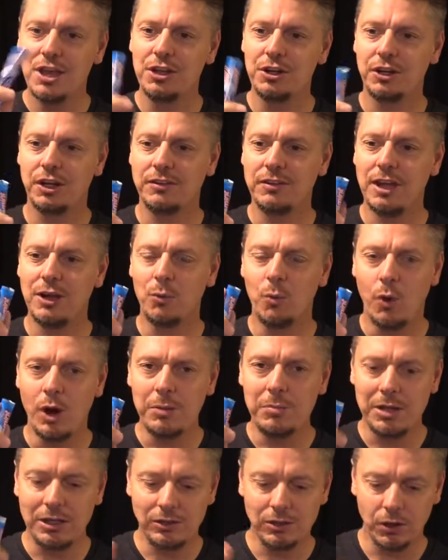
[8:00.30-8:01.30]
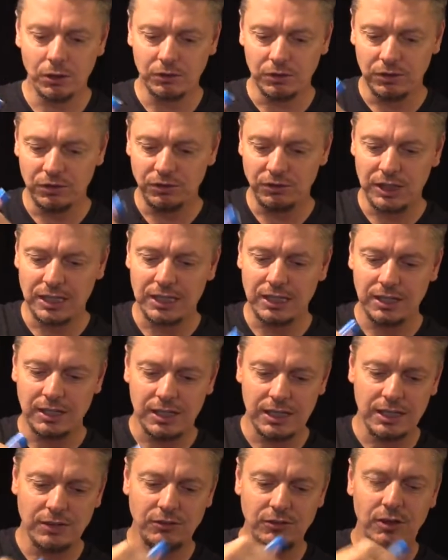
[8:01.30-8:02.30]
You're gonna take one Mentos and stick it in
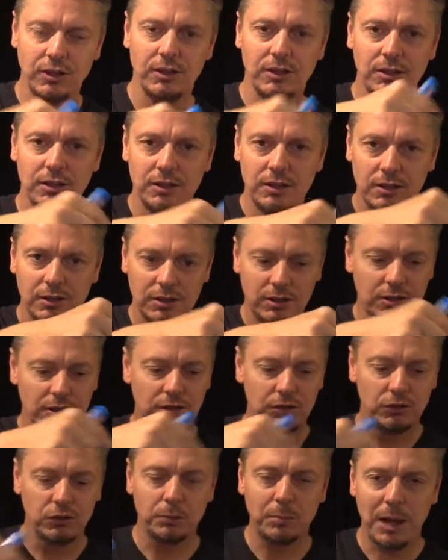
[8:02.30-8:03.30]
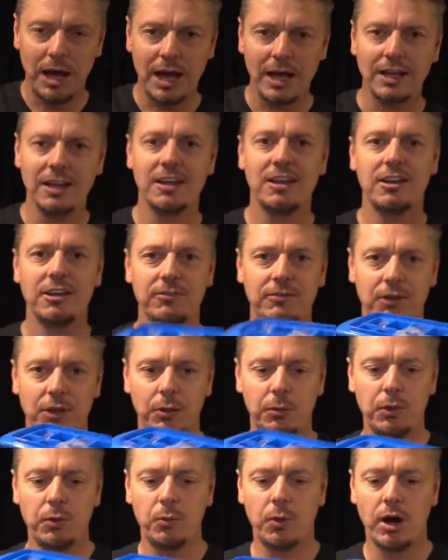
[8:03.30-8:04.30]
each spot, fill
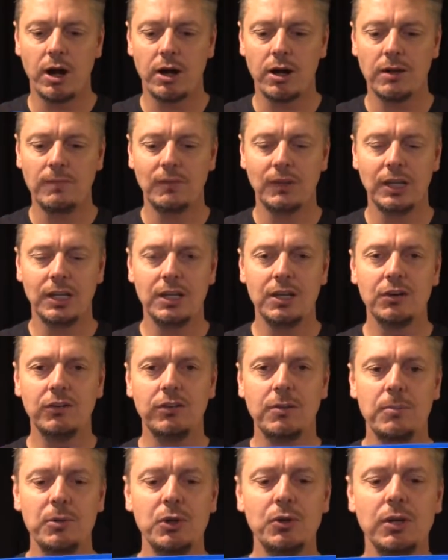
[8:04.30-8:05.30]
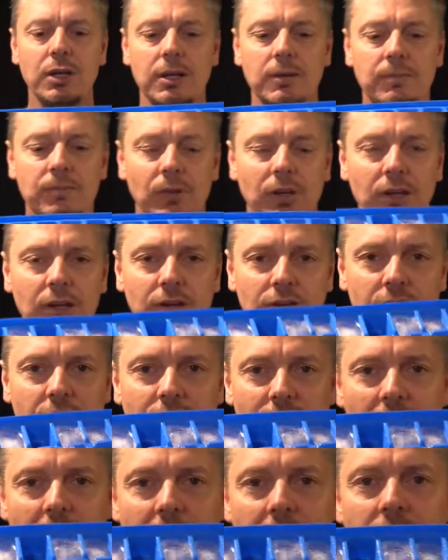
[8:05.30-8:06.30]
it with water, and here's the beauty.
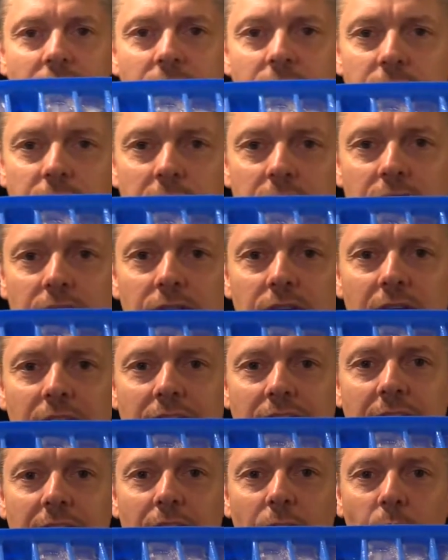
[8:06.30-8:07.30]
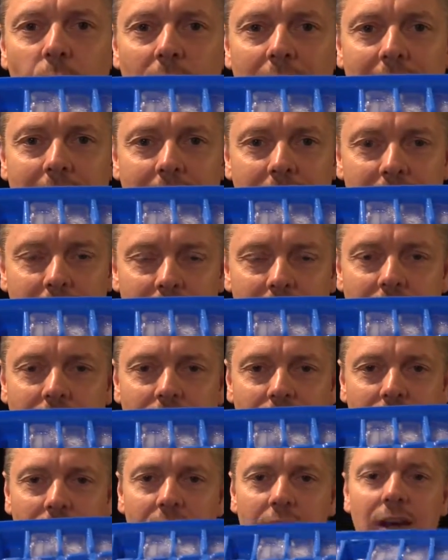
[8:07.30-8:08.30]
Since ice freezes kind of white like
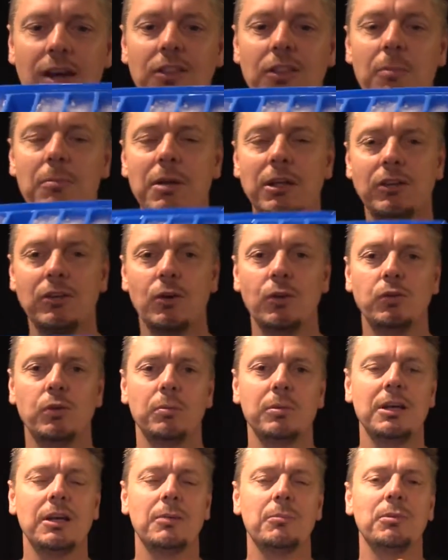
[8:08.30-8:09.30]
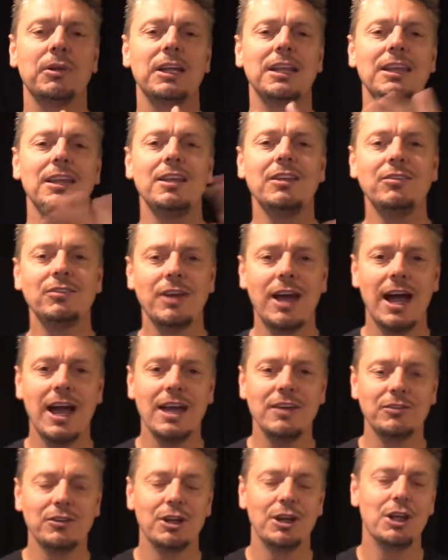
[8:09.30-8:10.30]
this, the Mentos will be completely
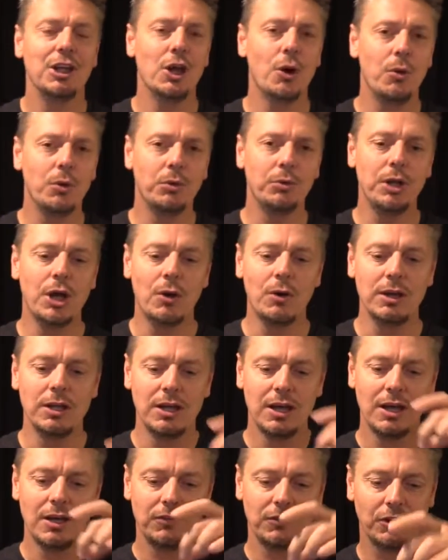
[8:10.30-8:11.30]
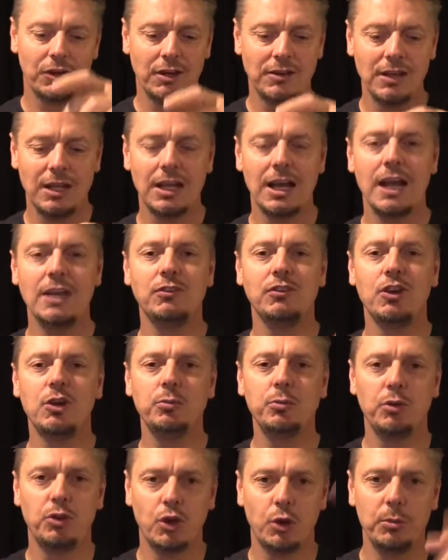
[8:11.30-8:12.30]
disguised, no one will know it. They're gonna take ice
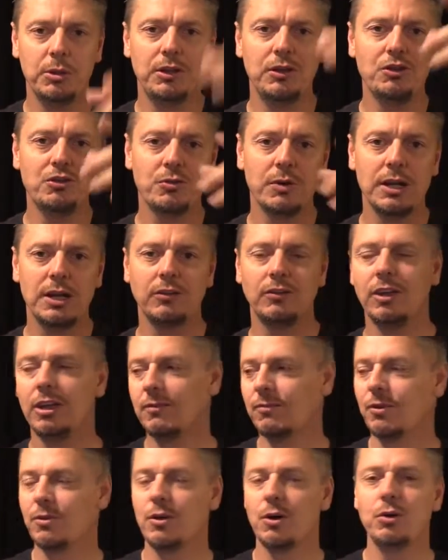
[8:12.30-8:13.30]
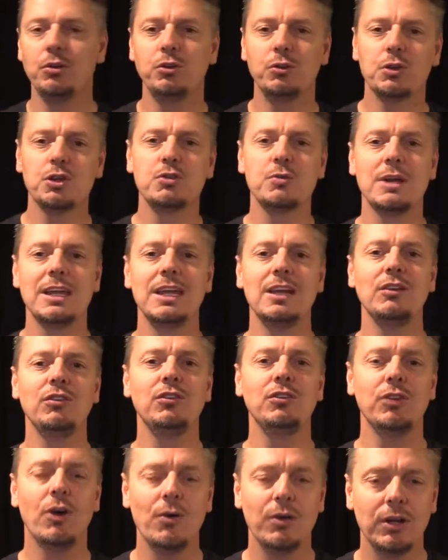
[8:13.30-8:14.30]
cubes and throw them in the drinks, and for those who are drinking
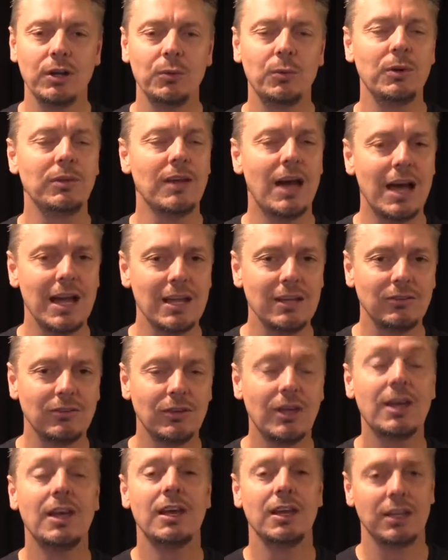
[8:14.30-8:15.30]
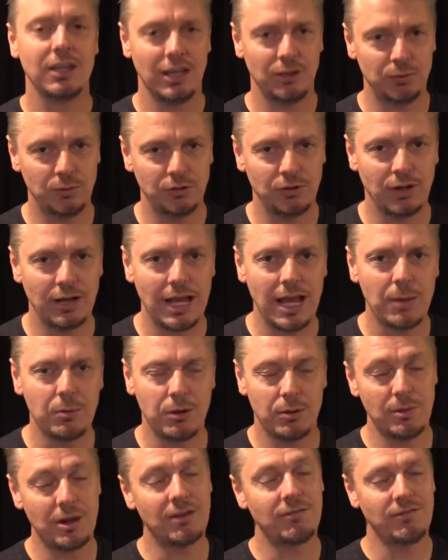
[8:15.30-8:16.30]
soda with ice, guess what's gonna happen
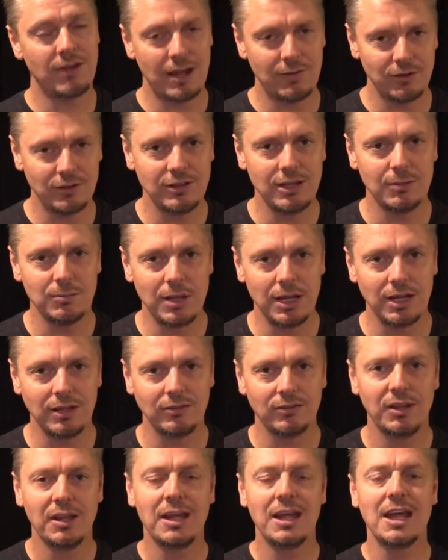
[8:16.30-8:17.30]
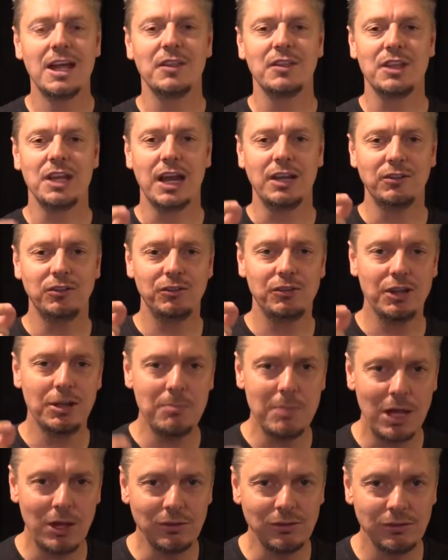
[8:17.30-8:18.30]
in about 5 or 10 minutes? The ice is gonna
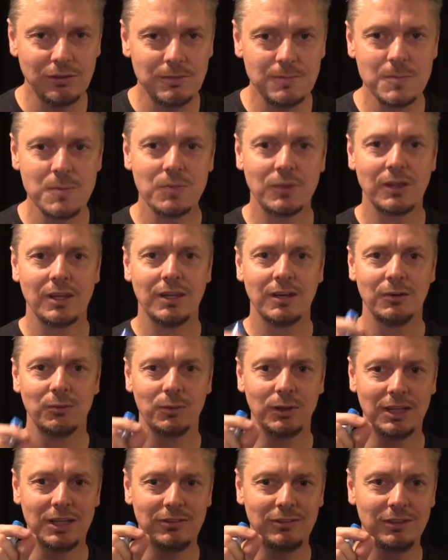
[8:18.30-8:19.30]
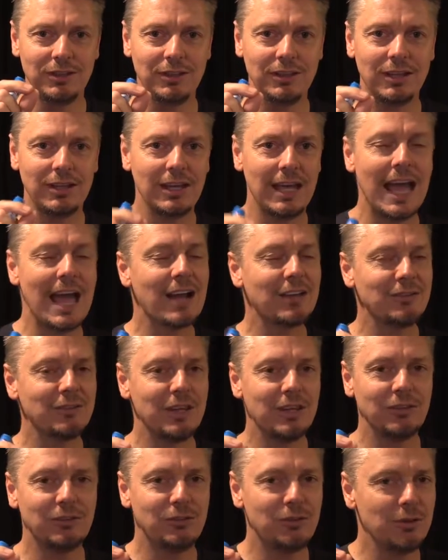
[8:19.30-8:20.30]
melt, releasing
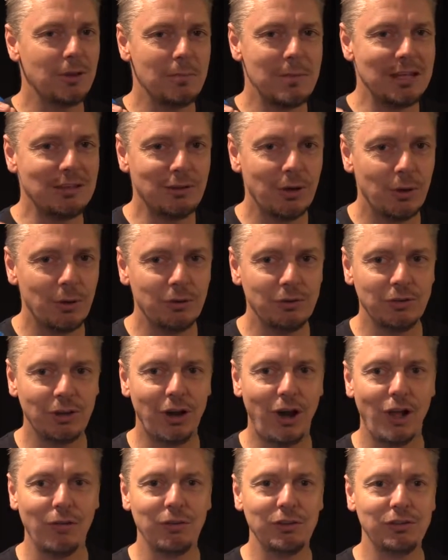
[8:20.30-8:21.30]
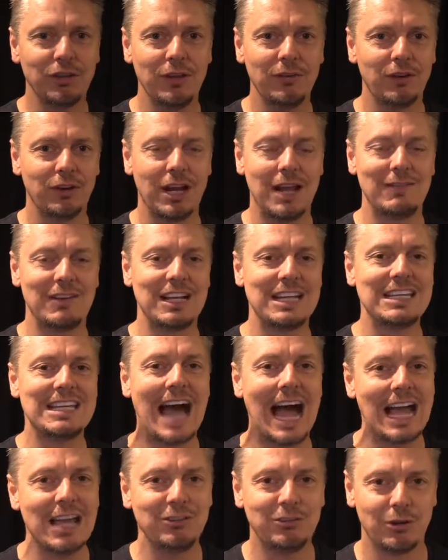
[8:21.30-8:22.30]
access to the Mentos, and all of a sudden they're gonna have a
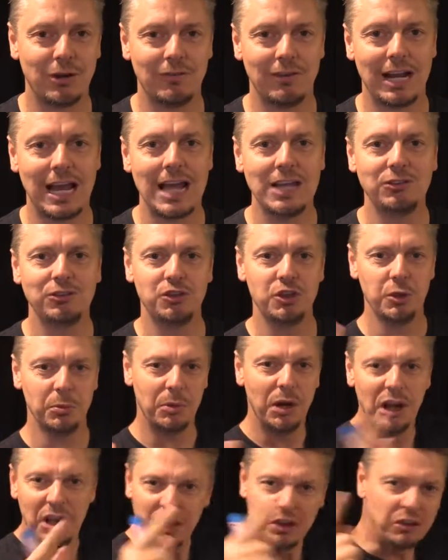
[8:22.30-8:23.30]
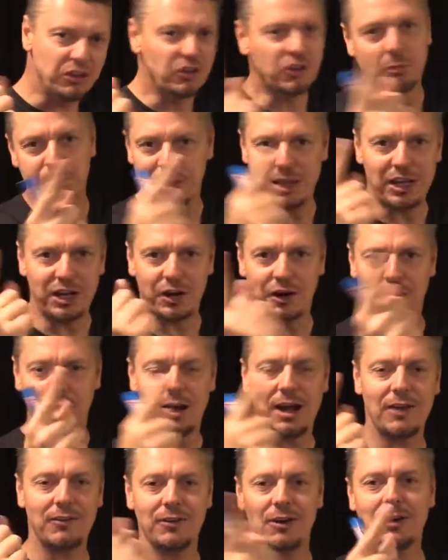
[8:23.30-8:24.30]
geyser of an ice cube spinning them
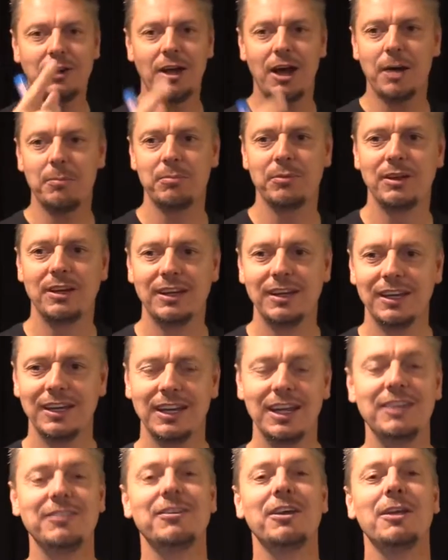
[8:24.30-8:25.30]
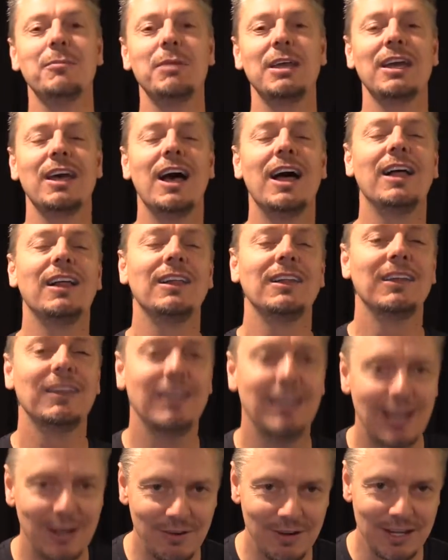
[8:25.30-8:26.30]
around their cup. It's gonna be
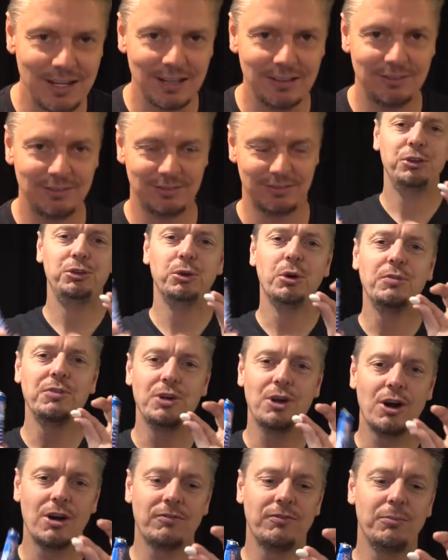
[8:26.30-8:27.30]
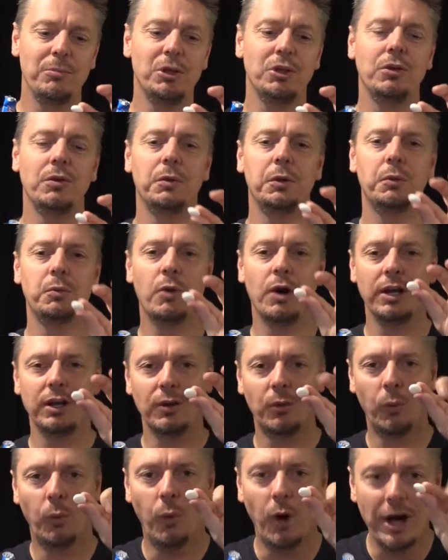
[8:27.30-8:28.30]
hilarious. So if you aren't familiar with
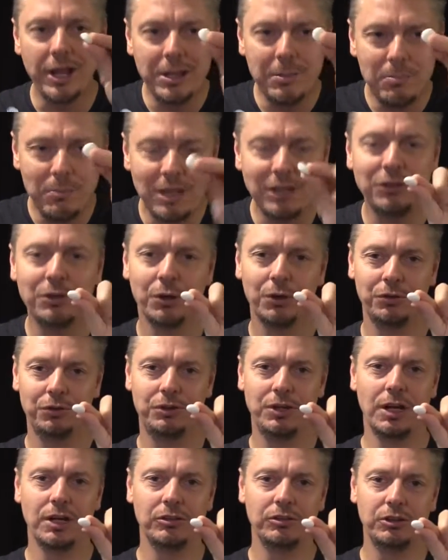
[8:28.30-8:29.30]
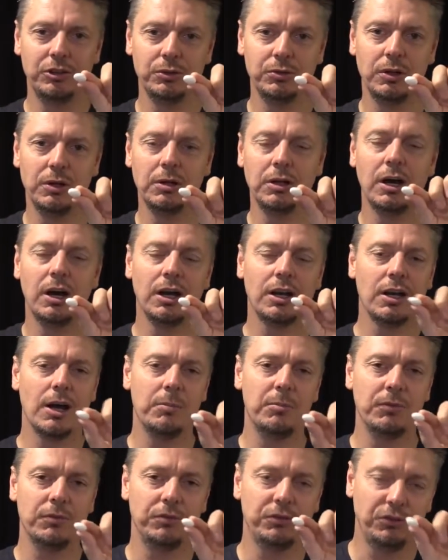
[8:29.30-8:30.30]
what one Mentos does to a
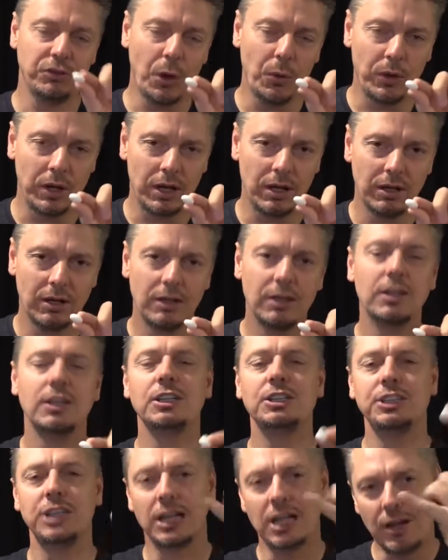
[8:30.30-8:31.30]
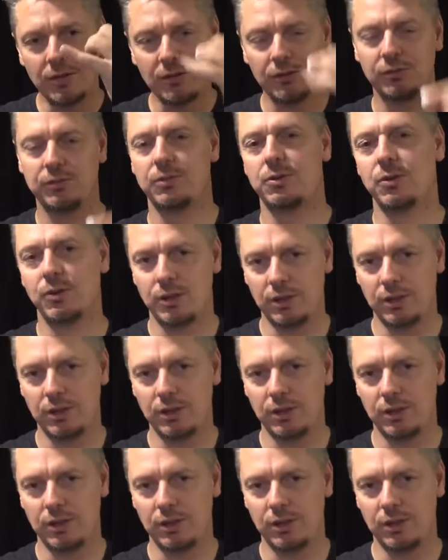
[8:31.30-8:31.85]
cup of soda, check out this little